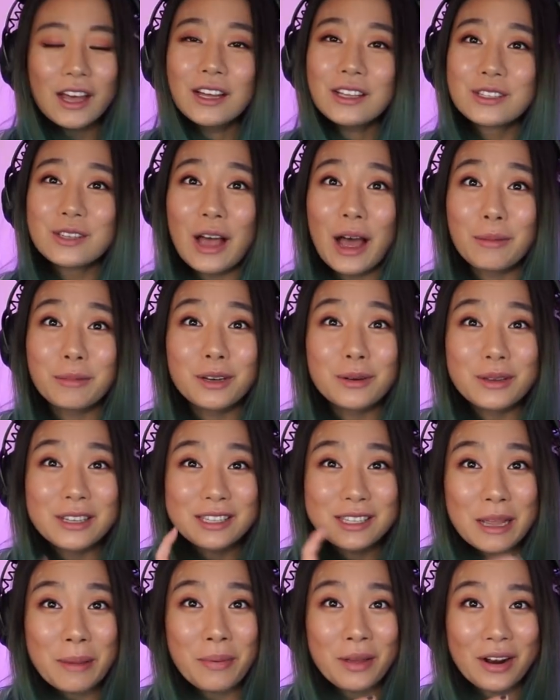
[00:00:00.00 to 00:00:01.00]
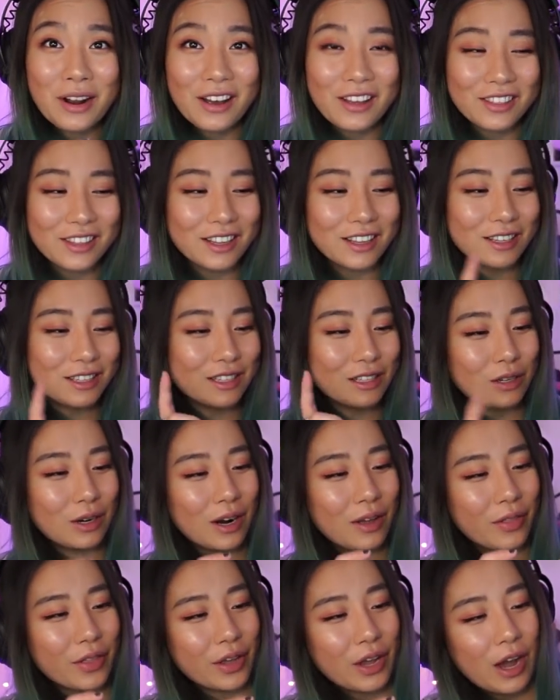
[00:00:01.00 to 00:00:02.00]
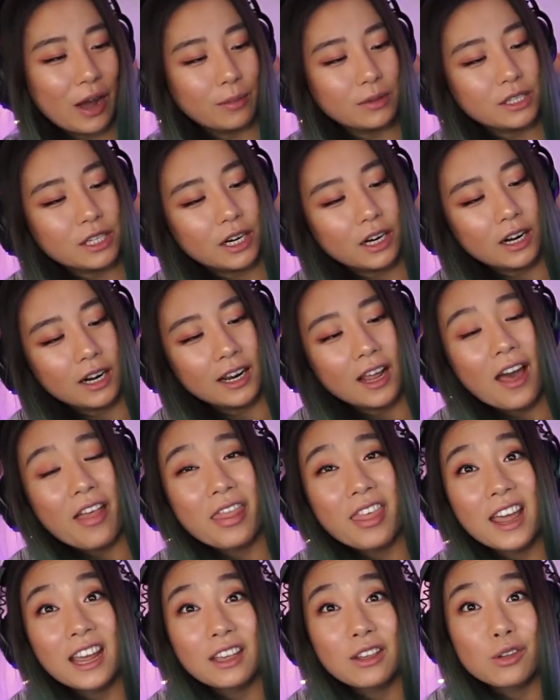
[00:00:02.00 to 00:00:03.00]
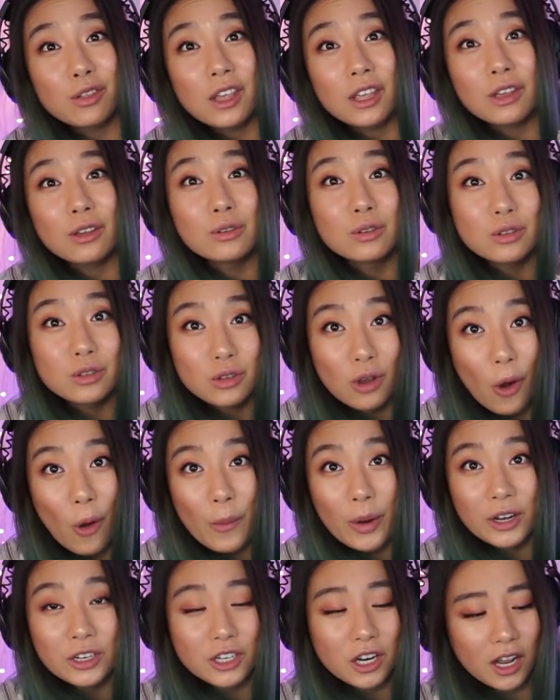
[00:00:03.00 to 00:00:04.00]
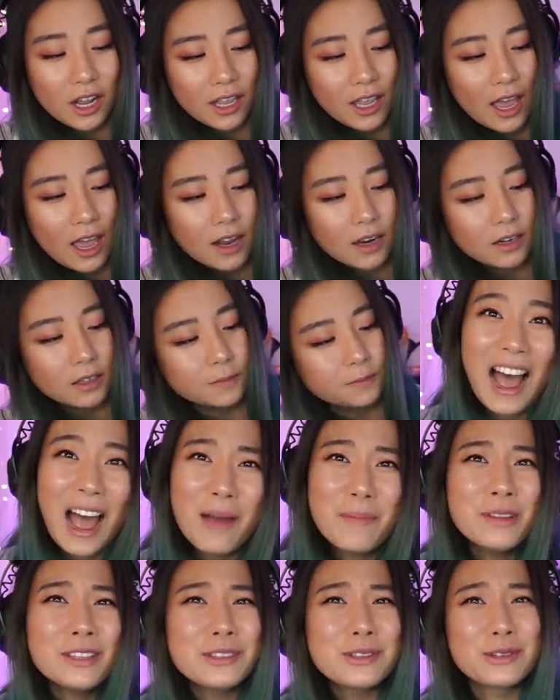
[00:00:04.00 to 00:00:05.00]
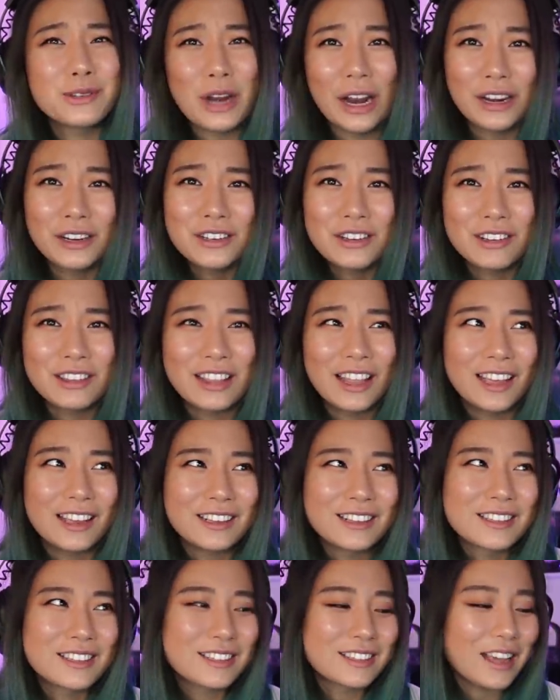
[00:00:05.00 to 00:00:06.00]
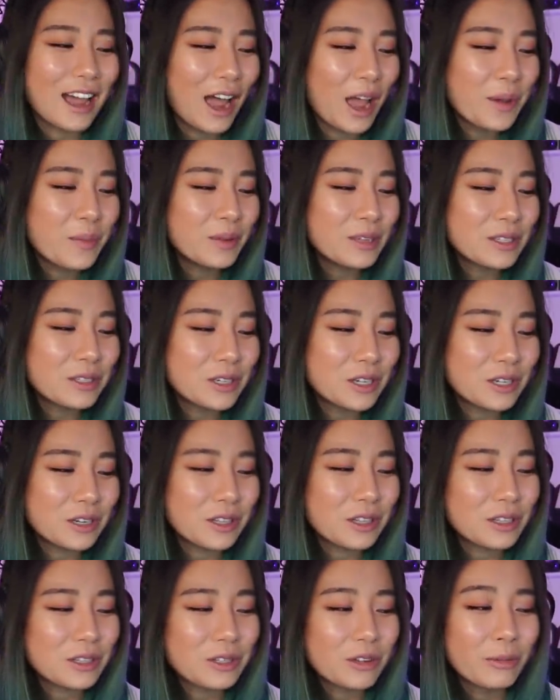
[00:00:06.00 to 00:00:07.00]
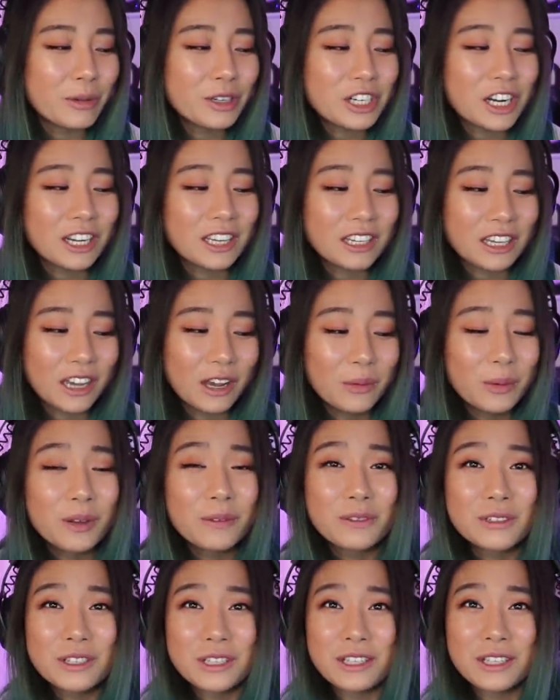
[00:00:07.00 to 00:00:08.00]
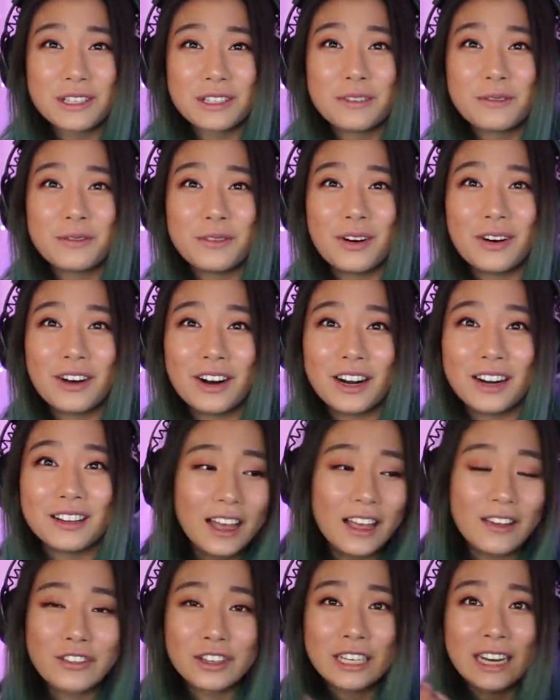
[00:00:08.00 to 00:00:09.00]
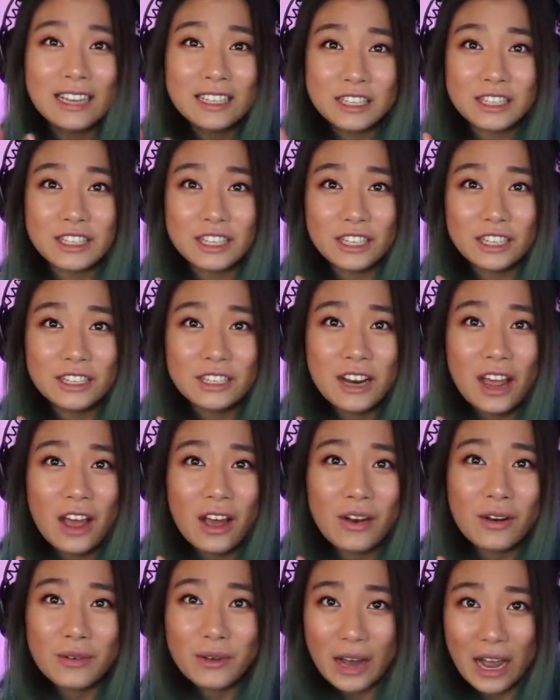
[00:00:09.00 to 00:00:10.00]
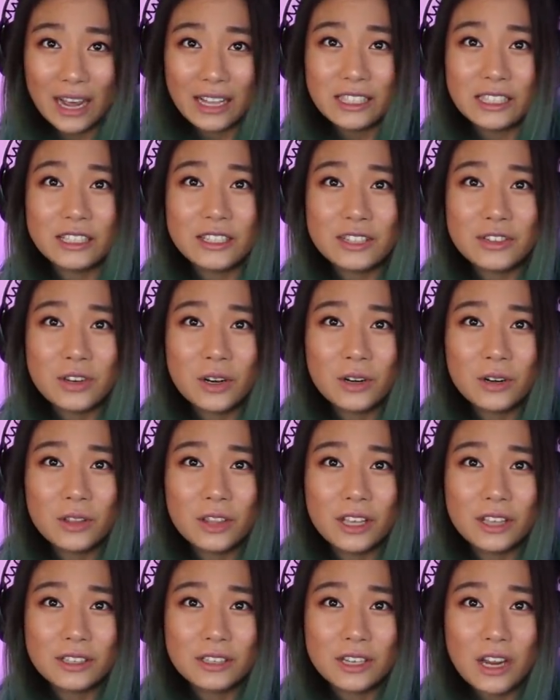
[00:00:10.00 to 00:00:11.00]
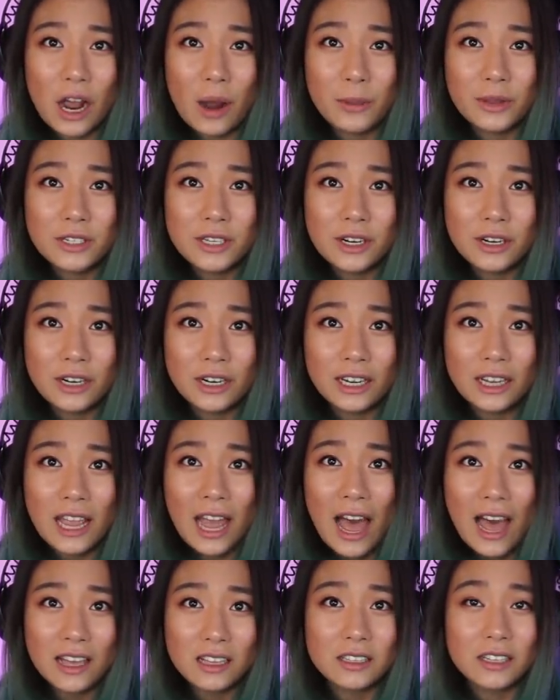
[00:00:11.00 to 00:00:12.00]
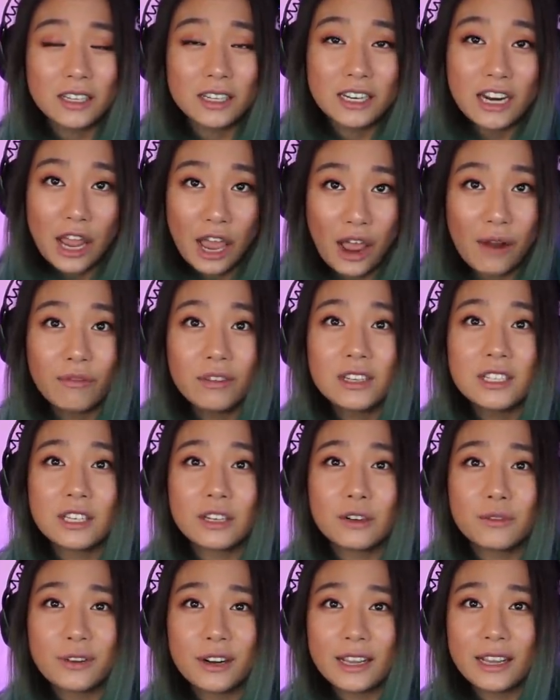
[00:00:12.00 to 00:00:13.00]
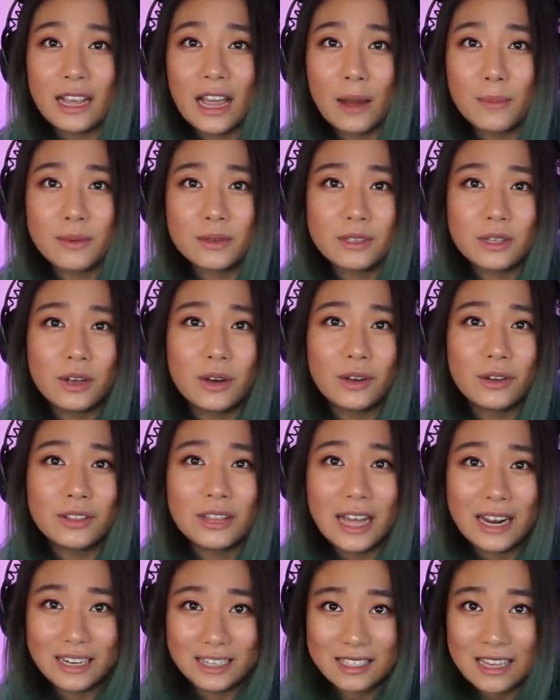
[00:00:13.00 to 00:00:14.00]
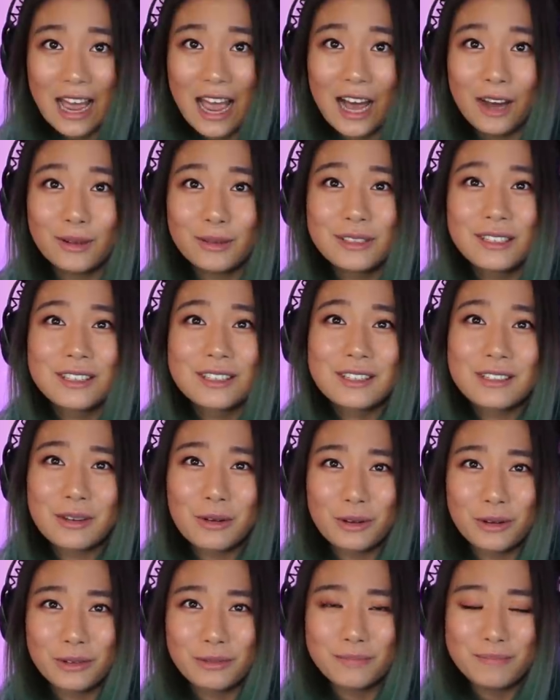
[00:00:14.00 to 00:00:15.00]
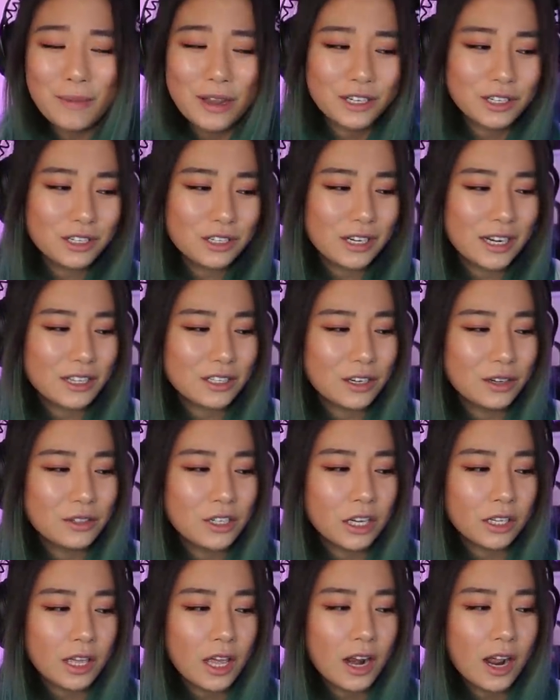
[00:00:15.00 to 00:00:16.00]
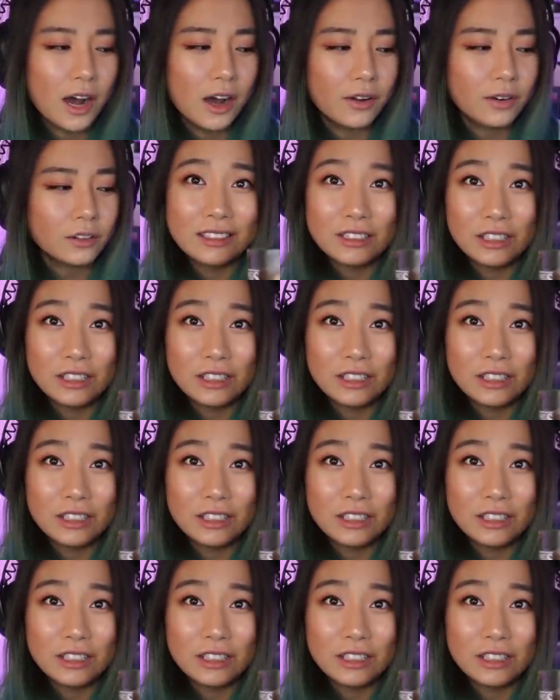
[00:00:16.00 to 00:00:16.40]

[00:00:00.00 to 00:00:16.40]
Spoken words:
So I'm gonna be sipping on this throughout the commentary. Thank you so much again. I miss Stranger Things. I miss Stranger Things so much. I can't wait for season 4. If you guys didn't know, I did a Stranger Things commentary, as in every single freaking episode that is out. So make sure you guys go check that out.